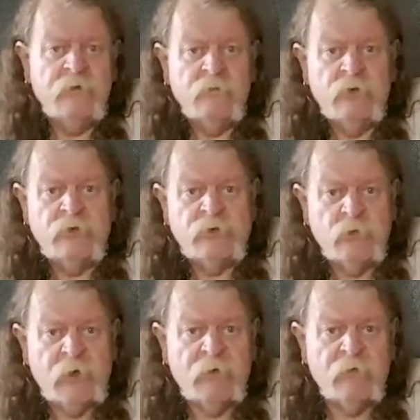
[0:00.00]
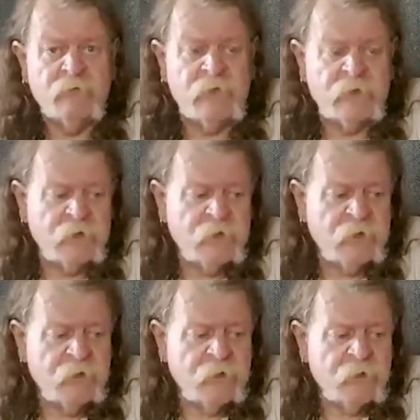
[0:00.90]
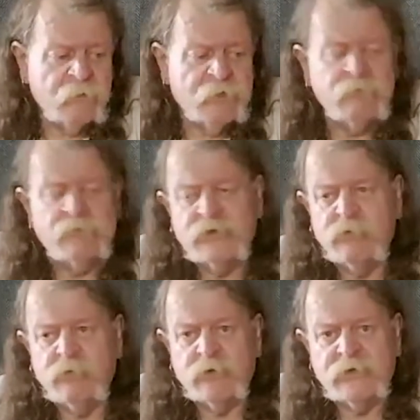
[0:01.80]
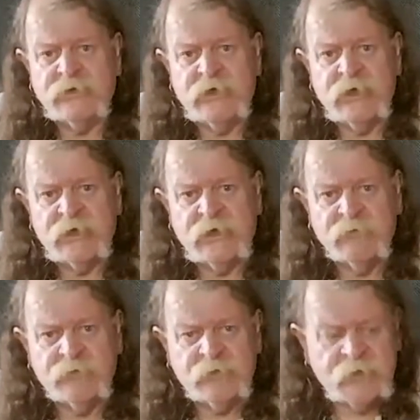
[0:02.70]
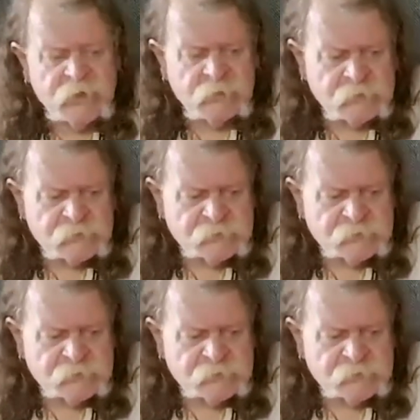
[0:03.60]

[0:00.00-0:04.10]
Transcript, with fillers: weren't aware of it. I mean, it was a commodity like everything else.